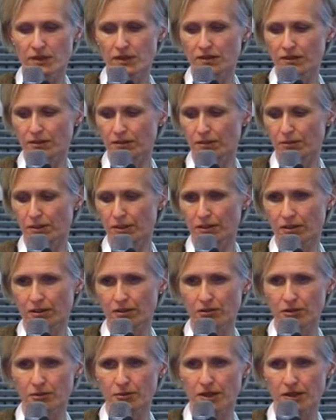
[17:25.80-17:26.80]
So here we can
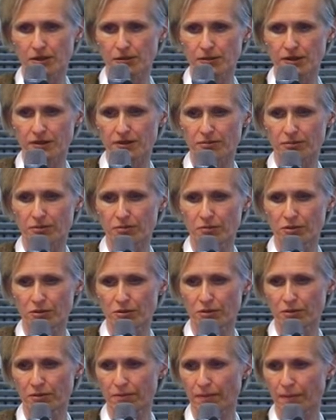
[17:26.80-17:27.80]
go on about IPS a bit
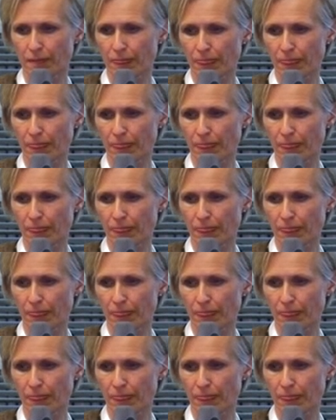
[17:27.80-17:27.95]
more.